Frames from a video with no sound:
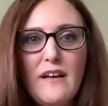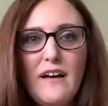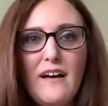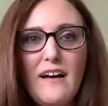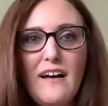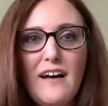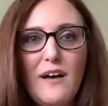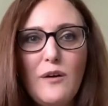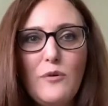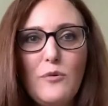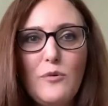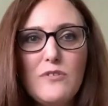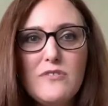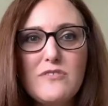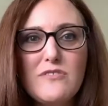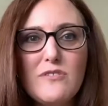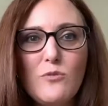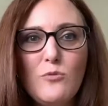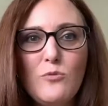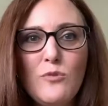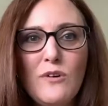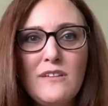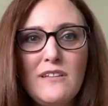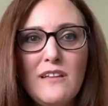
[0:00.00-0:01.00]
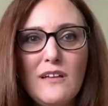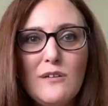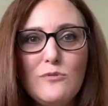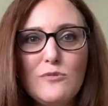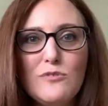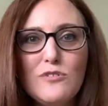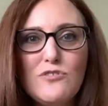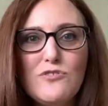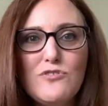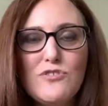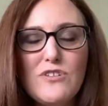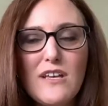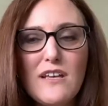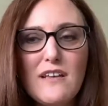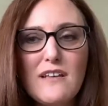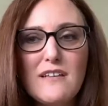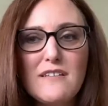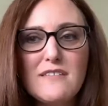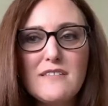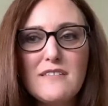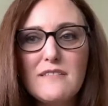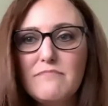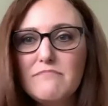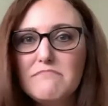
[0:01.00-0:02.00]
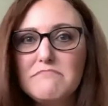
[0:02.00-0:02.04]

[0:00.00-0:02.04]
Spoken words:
I was the one that would just